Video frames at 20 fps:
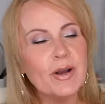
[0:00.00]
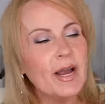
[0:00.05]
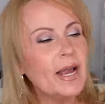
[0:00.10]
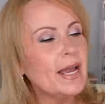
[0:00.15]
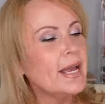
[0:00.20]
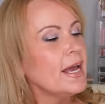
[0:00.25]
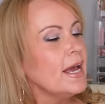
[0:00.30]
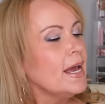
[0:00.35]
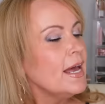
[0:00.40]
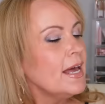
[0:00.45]

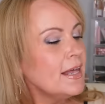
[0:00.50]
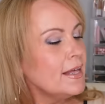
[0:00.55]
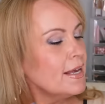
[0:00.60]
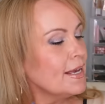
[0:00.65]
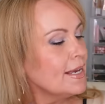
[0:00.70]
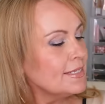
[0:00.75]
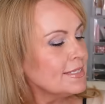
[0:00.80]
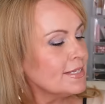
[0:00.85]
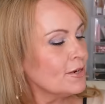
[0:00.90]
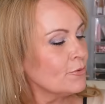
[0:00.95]
gray.
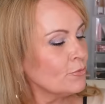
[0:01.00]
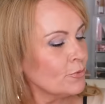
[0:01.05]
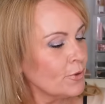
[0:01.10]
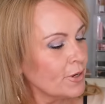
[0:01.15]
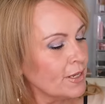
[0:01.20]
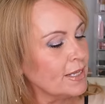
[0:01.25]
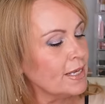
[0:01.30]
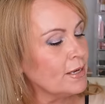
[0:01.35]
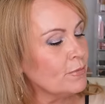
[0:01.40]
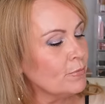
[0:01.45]
It's a
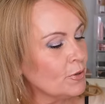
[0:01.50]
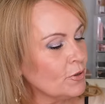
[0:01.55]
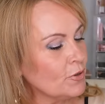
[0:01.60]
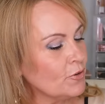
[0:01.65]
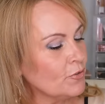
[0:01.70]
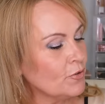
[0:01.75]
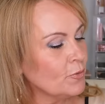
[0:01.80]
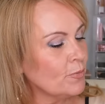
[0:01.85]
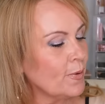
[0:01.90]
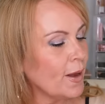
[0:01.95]
really
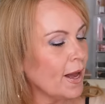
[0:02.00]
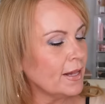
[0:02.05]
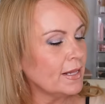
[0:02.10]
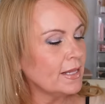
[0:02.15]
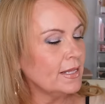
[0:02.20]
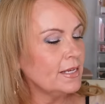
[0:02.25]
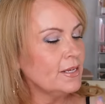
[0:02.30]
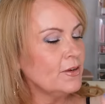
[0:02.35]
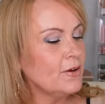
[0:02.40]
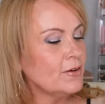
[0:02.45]
beautiful
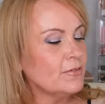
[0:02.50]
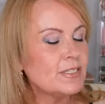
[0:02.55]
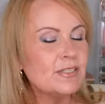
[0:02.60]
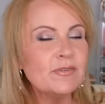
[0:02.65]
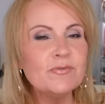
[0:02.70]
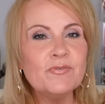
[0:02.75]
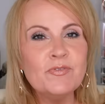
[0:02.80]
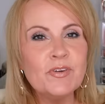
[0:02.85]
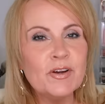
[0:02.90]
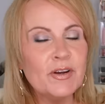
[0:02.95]
palette. You have
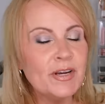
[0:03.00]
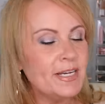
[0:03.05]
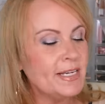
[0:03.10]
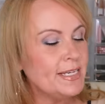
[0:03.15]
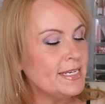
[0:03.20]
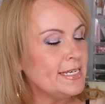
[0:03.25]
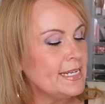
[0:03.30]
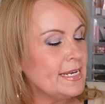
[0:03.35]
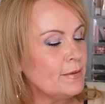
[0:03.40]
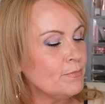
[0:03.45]
some very
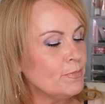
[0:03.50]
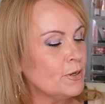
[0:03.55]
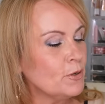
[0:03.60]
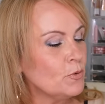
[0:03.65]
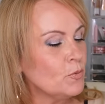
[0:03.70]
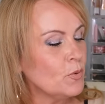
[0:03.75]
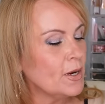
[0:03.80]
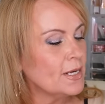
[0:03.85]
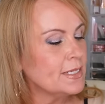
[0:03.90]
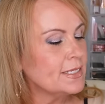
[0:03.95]

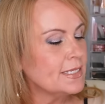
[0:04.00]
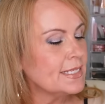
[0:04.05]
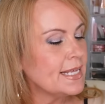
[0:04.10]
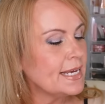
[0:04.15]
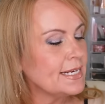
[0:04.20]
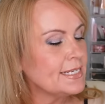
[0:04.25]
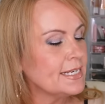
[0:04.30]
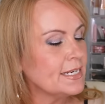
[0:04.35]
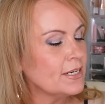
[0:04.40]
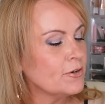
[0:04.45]
deepened ones.
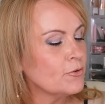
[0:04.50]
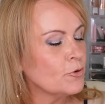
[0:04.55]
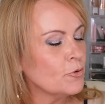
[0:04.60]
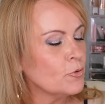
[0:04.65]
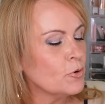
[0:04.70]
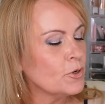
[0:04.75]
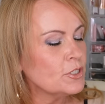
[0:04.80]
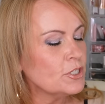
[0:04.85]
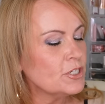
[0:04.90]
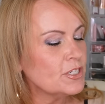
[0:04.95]
They did a
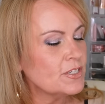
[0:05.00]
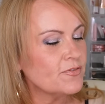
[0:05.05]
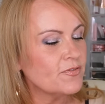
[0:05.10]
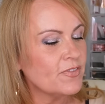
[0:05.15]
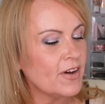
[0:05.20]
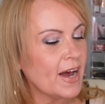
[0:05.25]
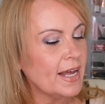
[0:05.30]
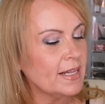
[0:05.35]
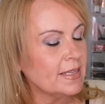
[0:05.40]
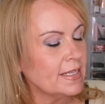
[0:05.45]
gorgeous
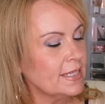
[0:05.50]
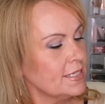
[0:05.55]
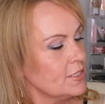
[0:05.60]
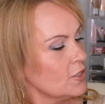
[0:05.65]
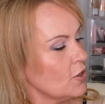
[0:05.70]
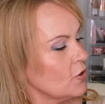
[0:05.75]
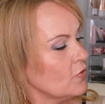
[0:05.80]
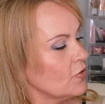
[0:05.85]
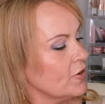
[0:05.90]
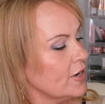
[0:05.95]

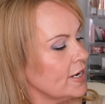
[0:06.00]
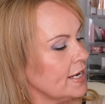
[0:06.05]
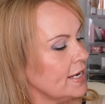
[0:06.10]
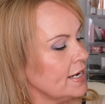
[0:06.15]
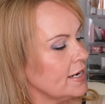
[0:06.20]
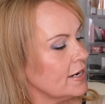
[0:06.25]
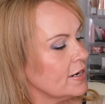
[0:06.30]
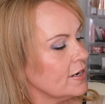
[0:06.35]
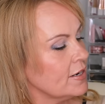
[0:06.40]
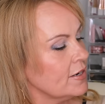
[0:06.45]
violet over
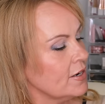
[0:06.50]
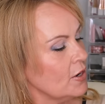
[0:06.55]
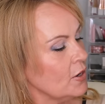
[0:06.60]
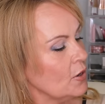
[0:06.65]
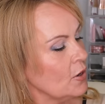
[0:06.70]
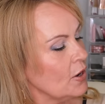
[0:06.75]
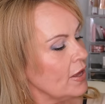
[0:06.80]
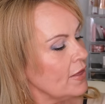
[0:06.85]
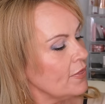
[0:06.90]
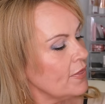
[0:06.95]
here.
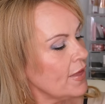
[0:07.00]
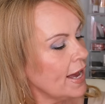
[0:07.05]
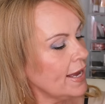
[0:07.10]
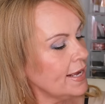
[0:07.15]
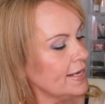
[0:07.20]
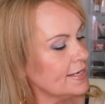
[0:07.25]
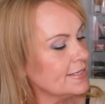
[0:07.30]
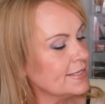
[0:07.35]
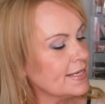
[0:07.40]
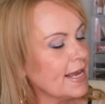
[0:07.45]

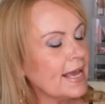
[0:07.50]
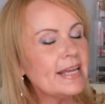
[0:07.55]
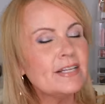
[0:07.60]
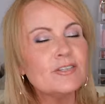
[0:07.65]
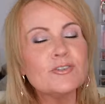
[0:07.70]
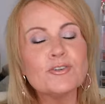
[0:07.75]
That is a